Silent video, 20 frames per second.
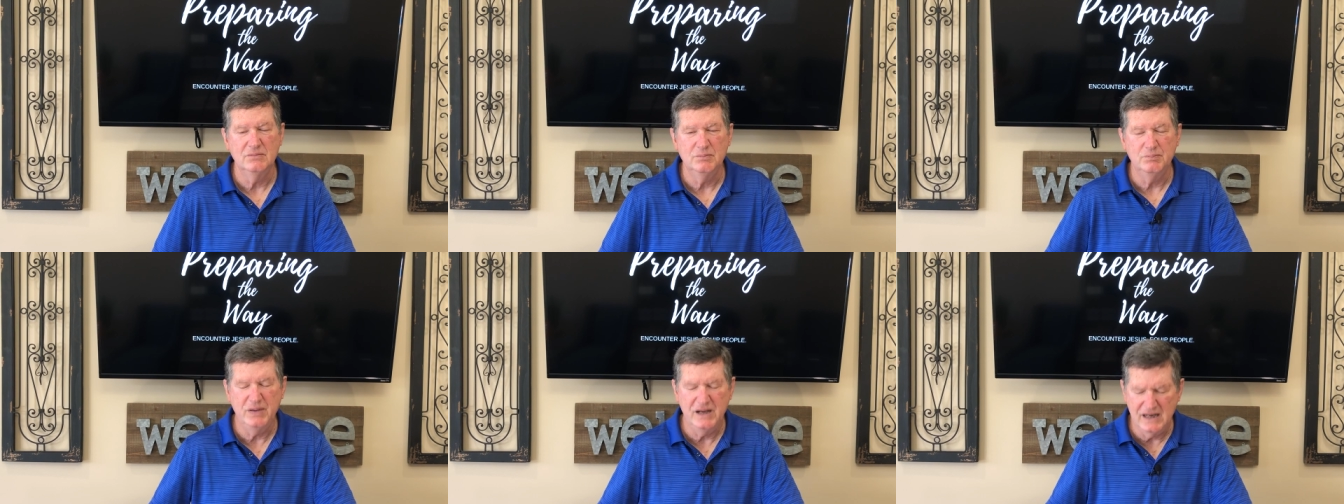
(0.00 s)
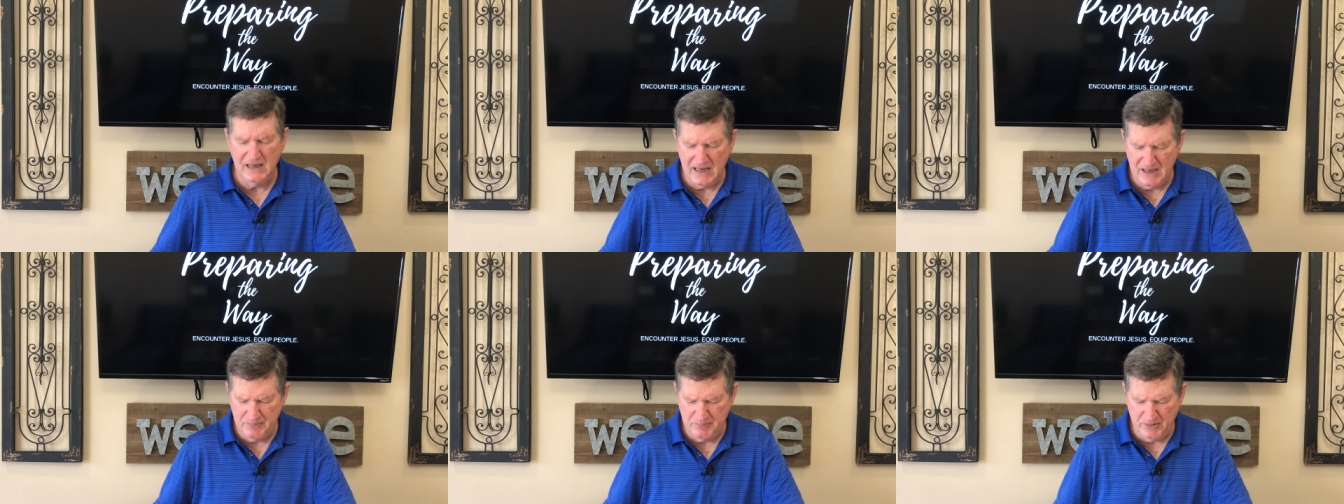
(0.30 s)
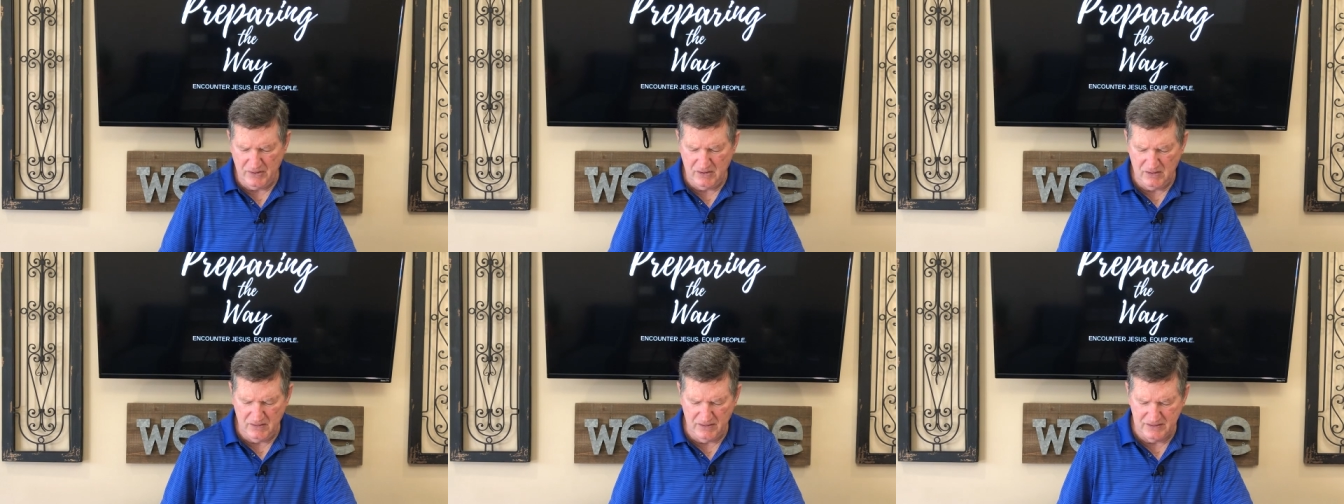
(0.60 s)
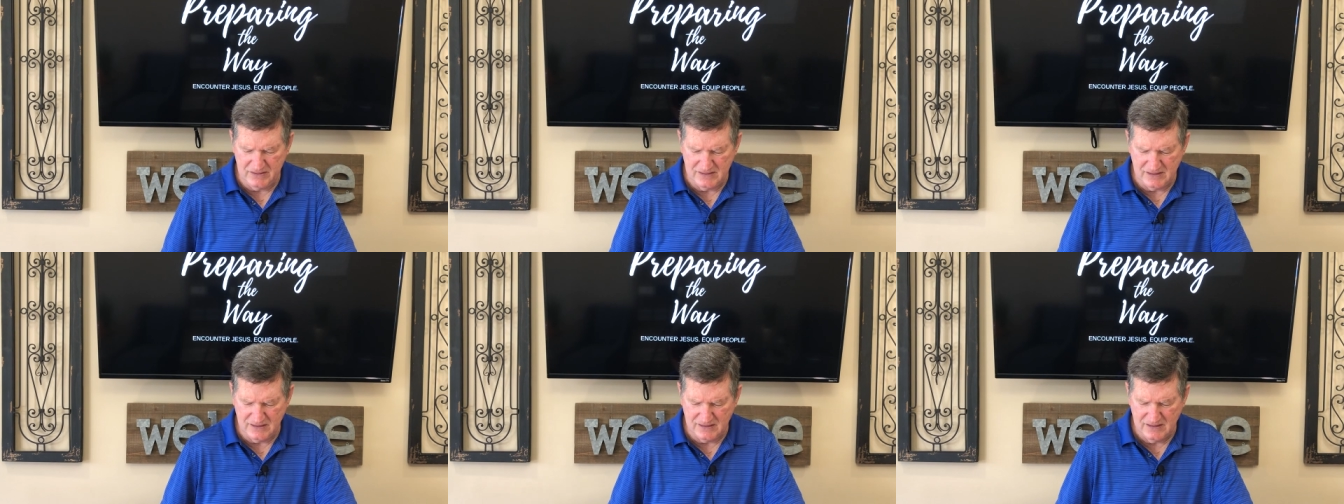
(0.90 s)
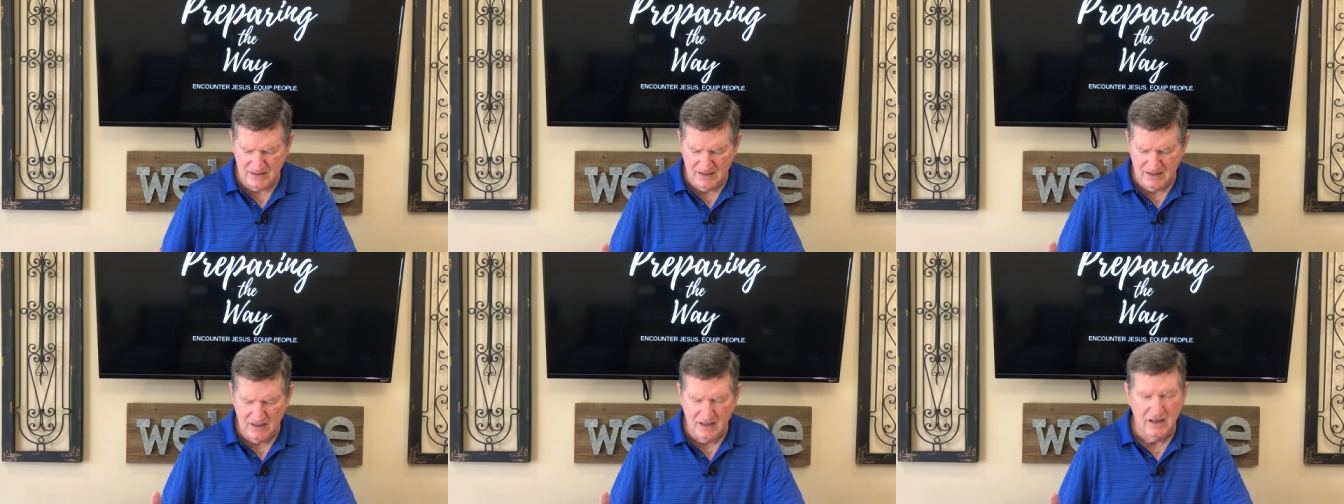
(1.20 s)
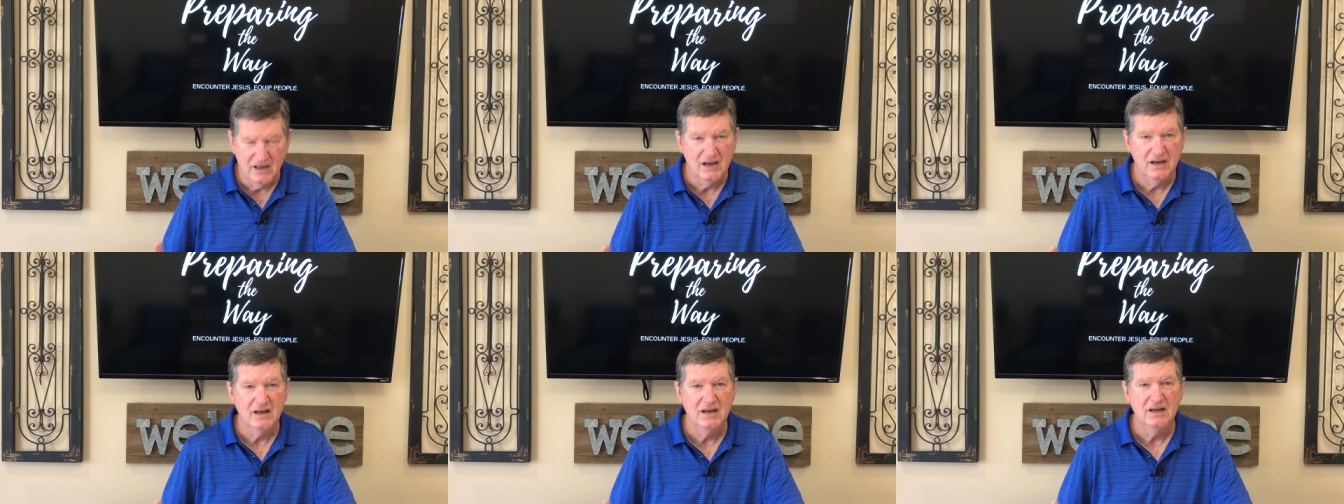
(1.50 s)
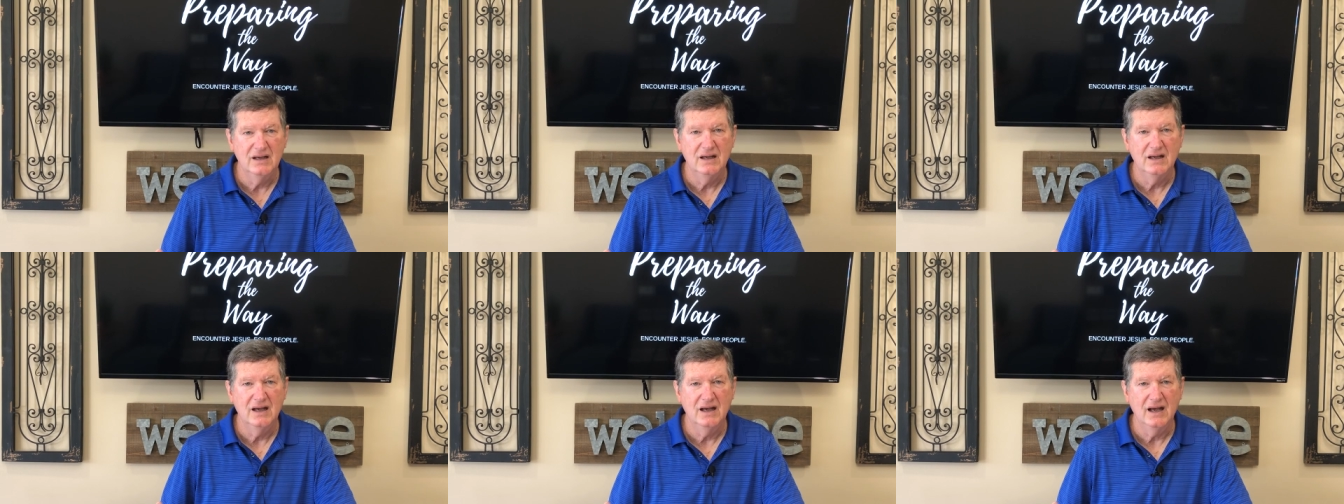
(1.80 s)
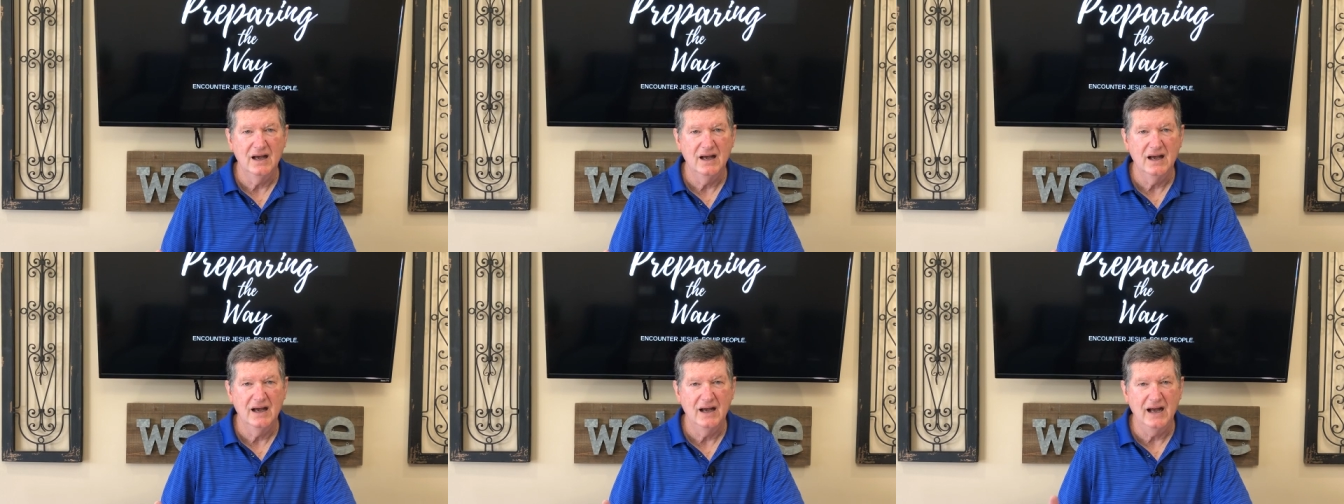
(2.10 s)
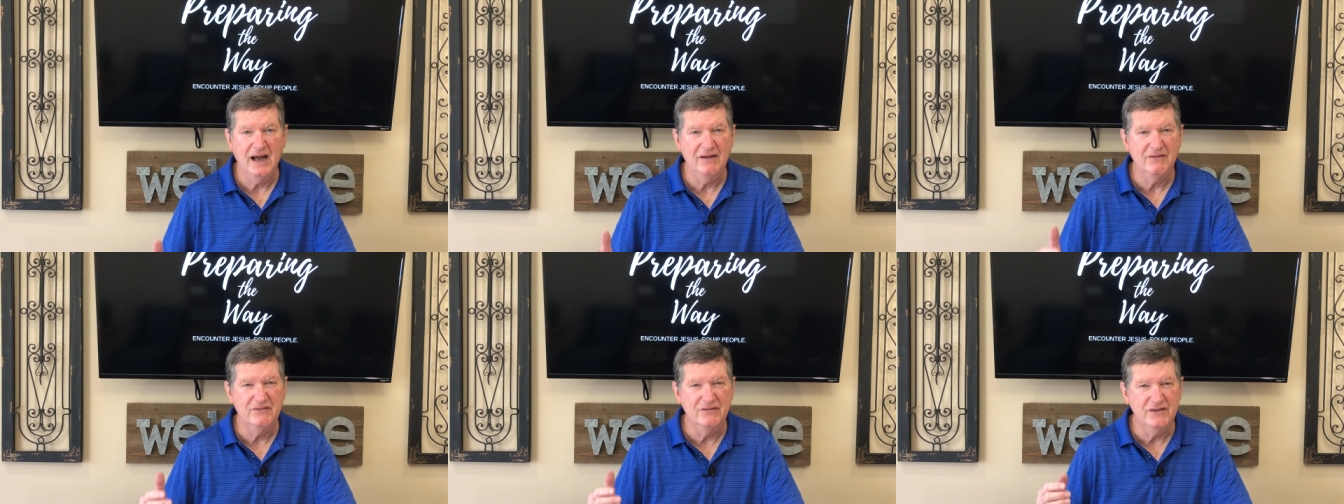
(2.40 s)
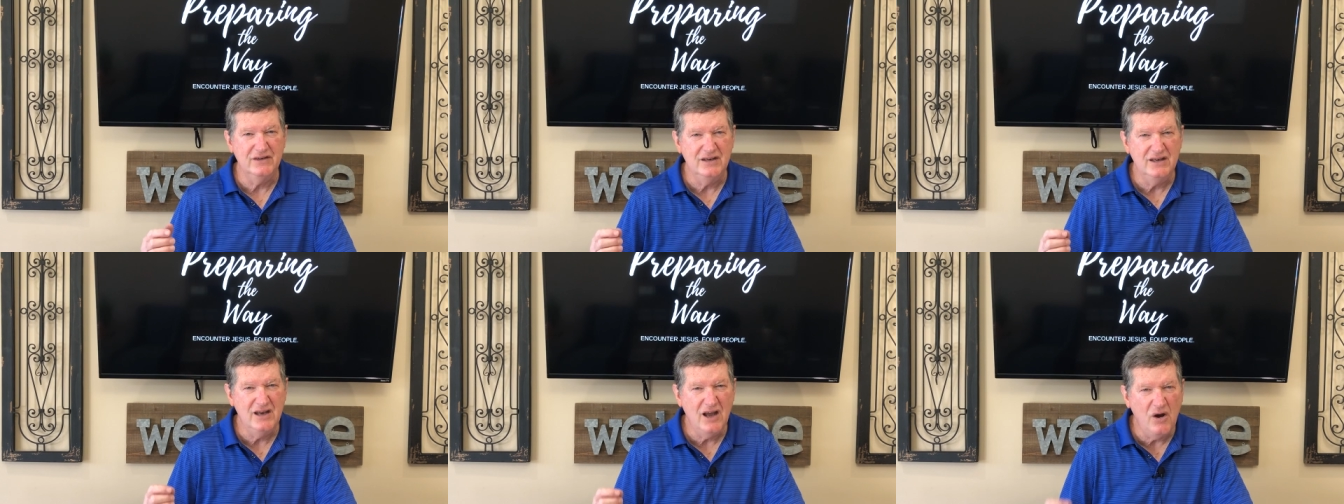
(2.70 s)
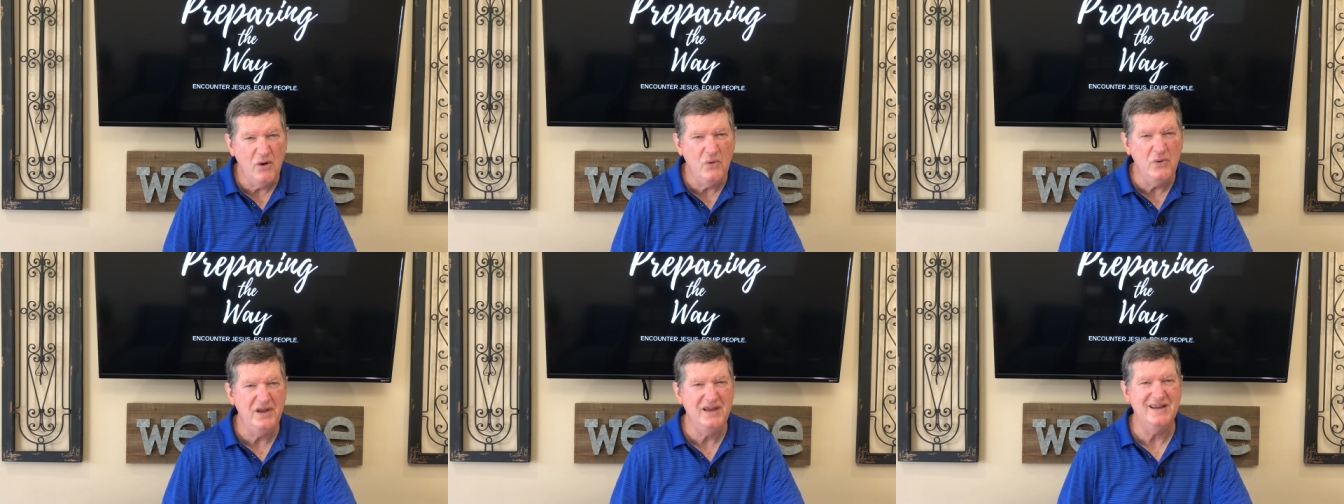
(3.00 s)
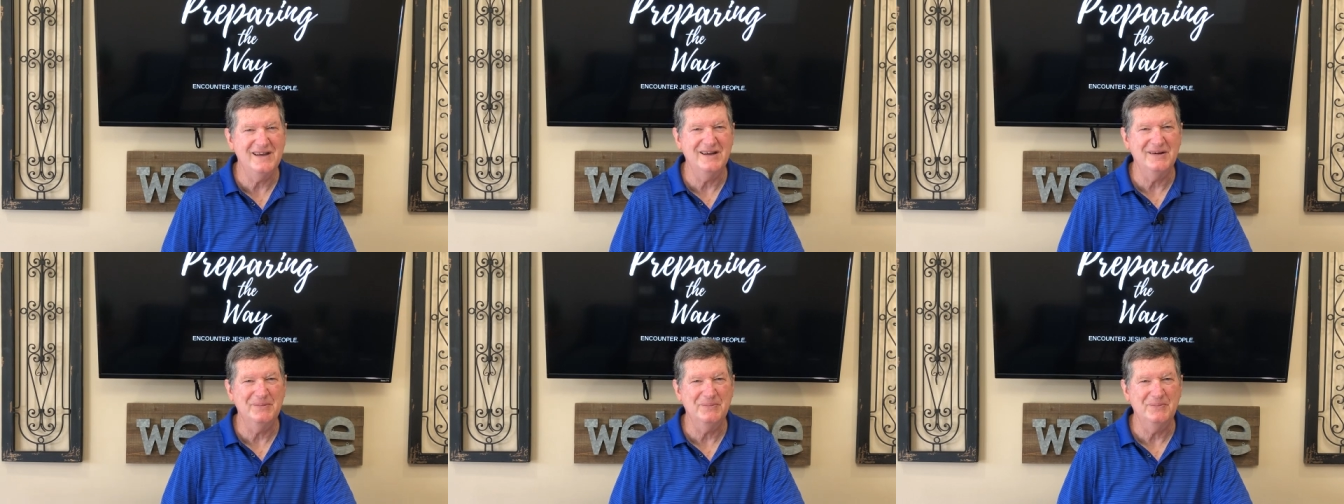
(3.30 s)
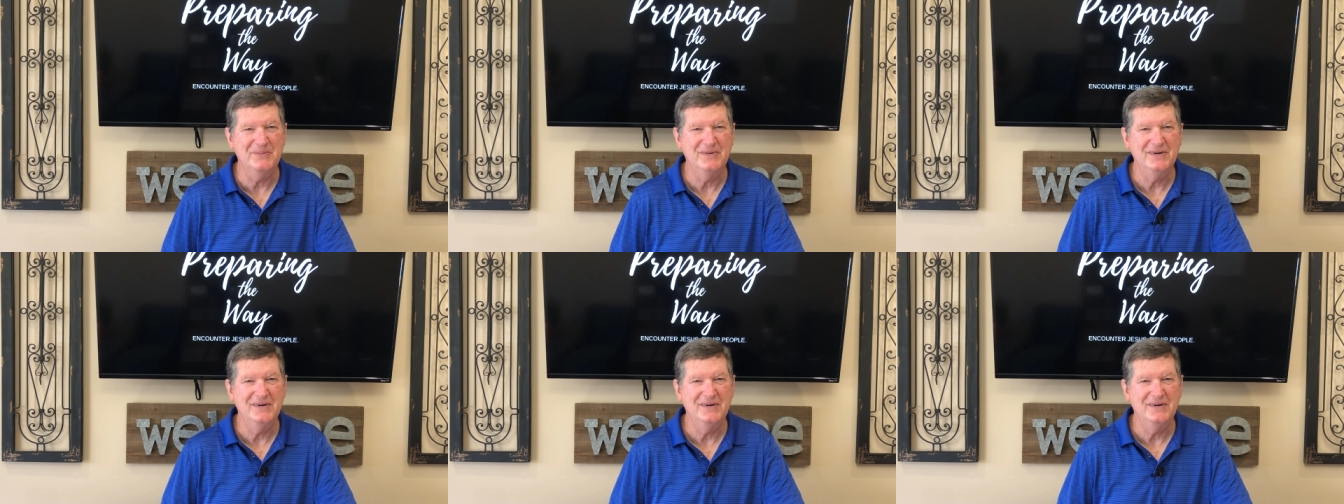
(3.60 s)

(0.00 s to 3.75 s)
Be like Paul. He says, I know Him.